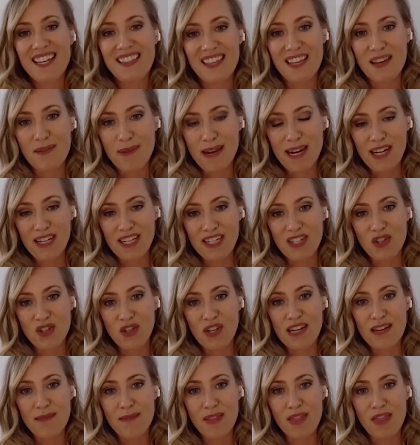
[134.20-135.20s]
the American
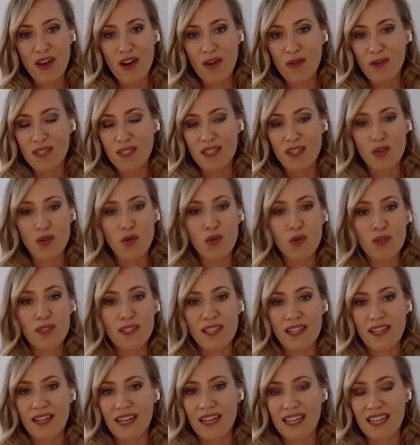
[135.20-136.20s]
dream and thought, what's the
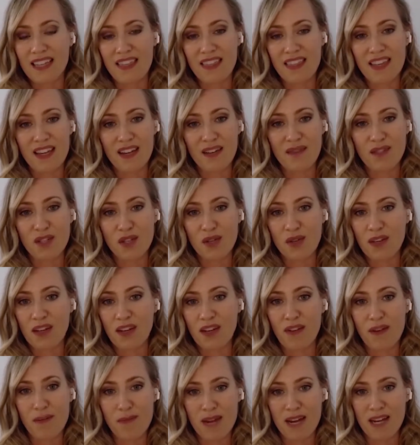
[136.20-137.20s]
coolest thing I can think of doing
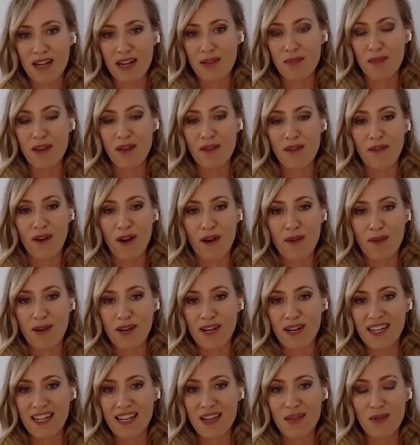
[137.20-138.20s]
if I'm not going to be a farmer?
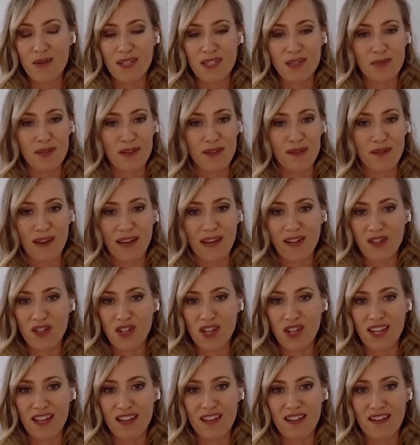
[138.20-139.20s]
And he wanted to be a fighter
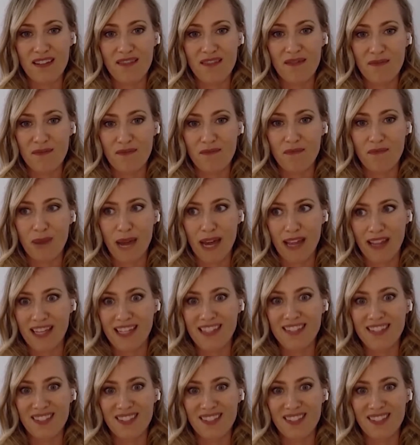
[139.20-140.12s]
jet pilot.